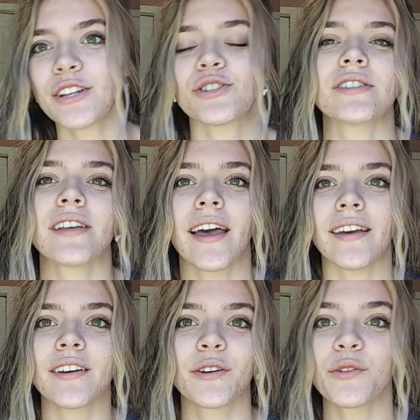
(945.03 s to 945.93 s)
It's just
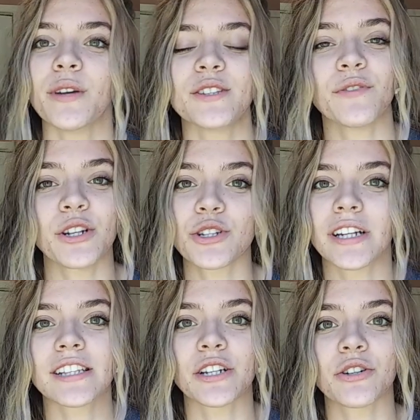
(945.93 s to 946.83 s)
like, it's
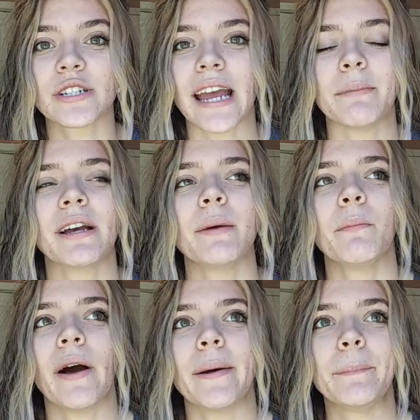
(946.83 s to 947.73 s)
fiction, it's
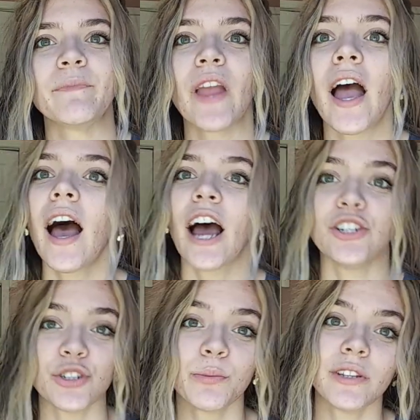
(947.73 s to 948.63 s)
entertainment, but I
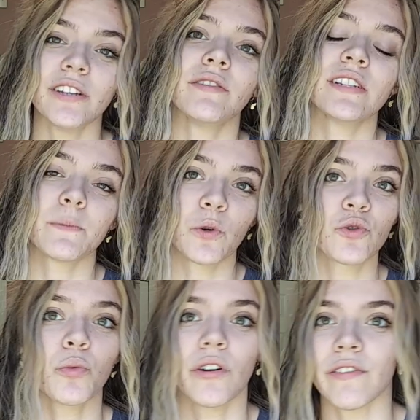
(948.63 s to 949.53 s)
do believe in
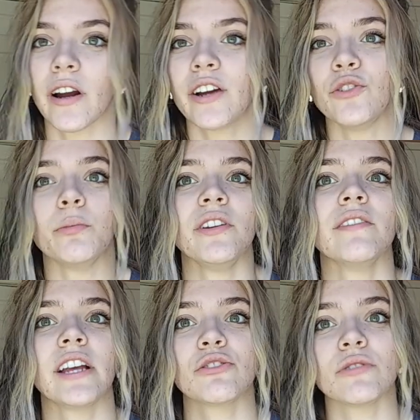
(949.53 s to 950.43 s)
spiritual warfare. I do
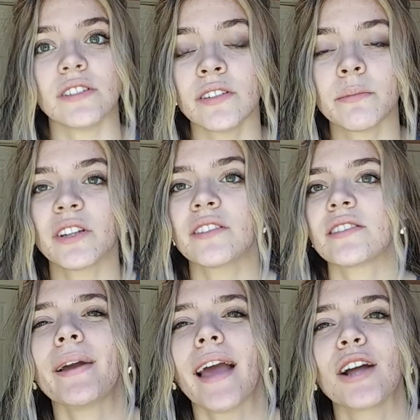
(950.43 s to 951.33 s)
believe in angels and
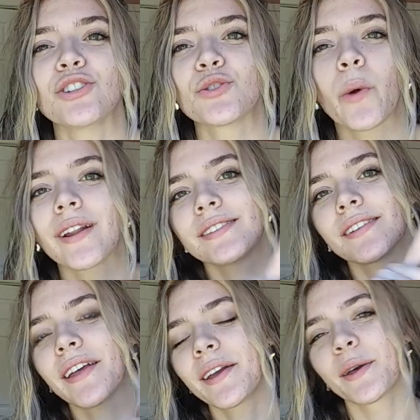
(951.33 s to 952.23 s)
demons. But yeah, I just wanted
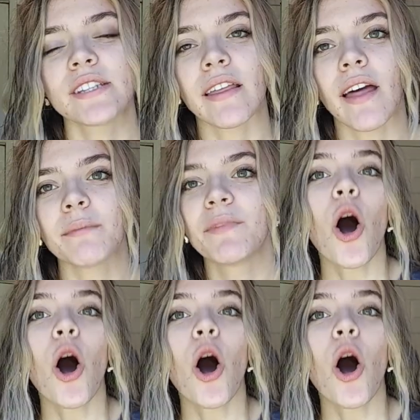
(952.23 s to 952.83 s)
to like say that.